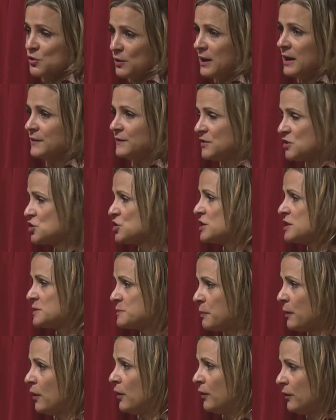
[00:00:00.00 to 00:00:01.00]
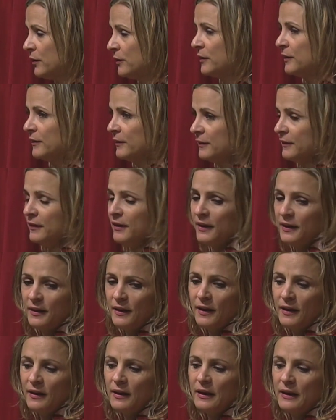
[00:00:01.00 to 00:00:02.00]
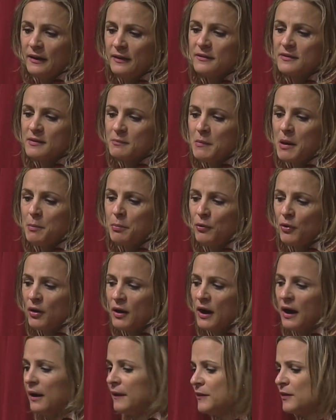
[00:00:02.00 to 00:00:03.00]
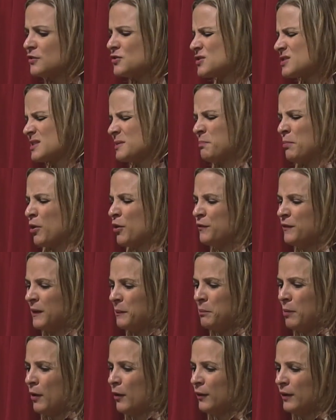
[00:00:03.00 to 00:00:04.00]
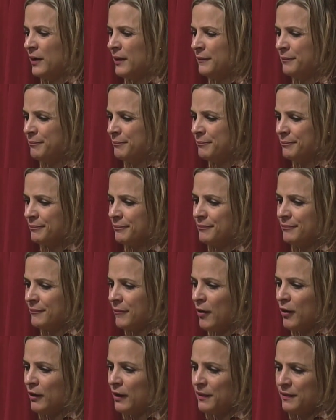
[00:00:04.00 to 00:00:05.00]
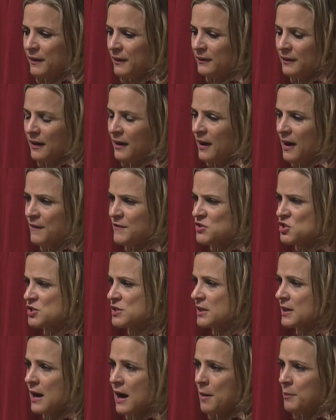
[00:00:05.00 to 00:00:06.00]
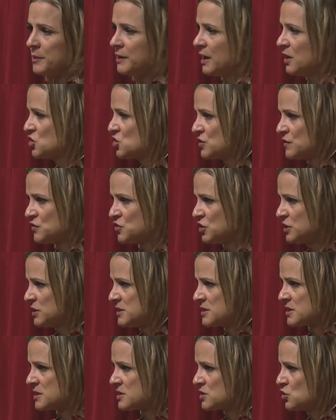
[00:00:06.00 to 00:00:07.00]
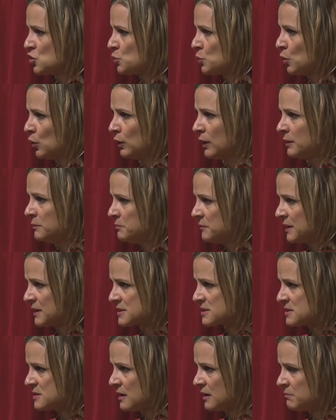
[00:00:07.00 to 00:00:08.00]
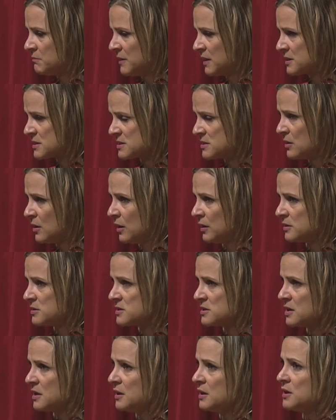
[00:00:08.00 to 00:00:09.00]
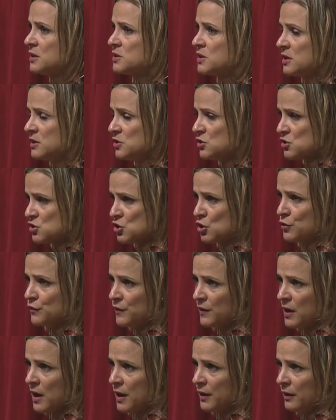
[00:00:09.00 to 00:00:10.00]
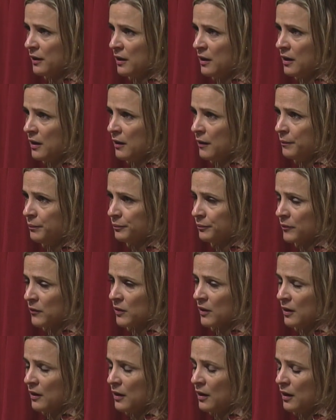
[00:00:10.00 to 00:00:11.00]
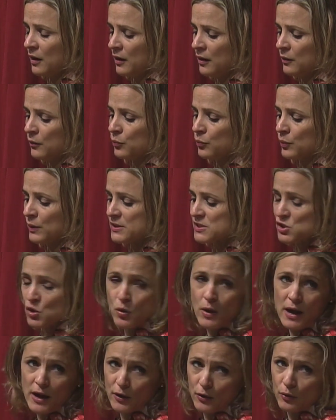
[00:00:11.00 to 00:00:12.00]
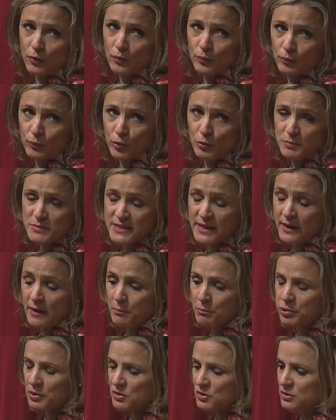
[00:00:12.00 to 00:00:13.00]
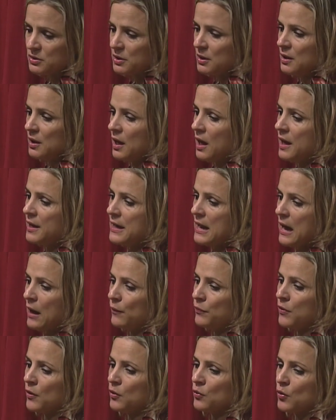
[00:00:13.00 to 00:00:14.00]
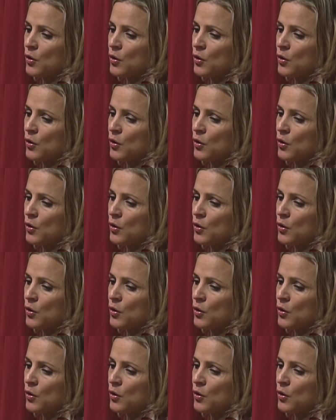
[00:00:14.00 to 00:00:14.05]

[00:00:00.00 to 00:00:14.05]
Haven cheese ball, and it's in my book. They're just a perfect party thing to have. It's just a combination of cheeses, and you roll it in mixed nuts, and you serve it on a Ritz cracker, room temp. And now the